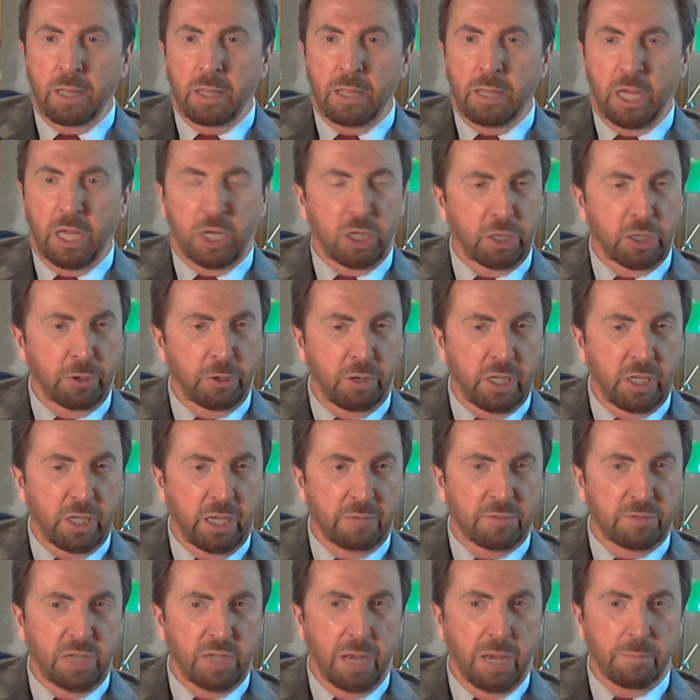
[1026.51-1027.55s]
they clearly
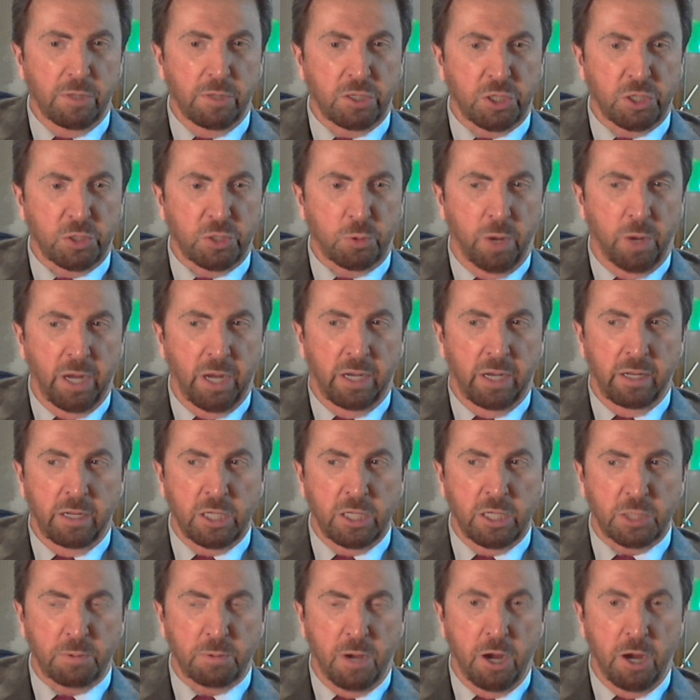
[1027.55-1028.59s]
have demonstrated
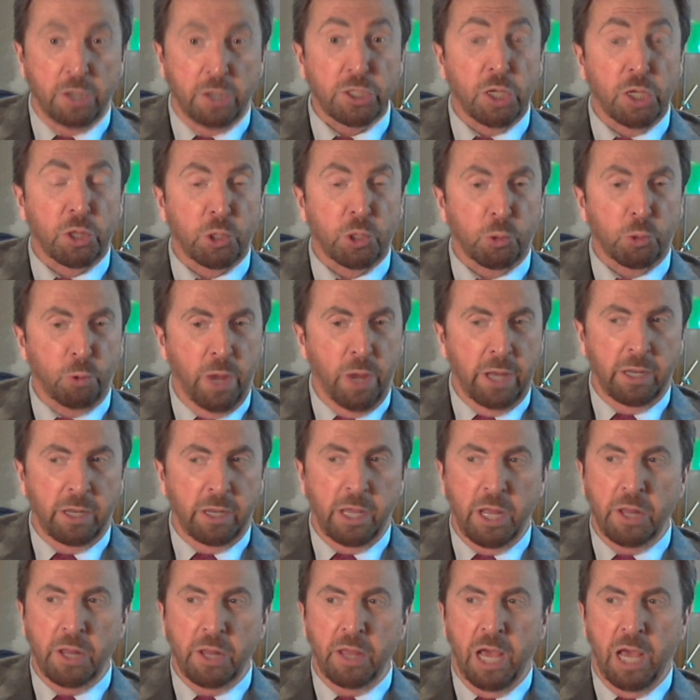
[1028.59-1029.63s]
as far as a threat
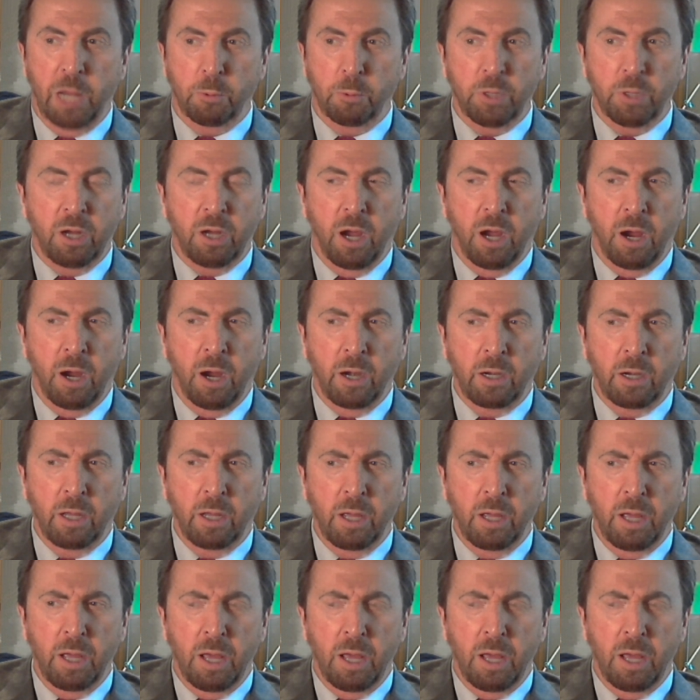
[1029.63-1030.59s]
in that regard.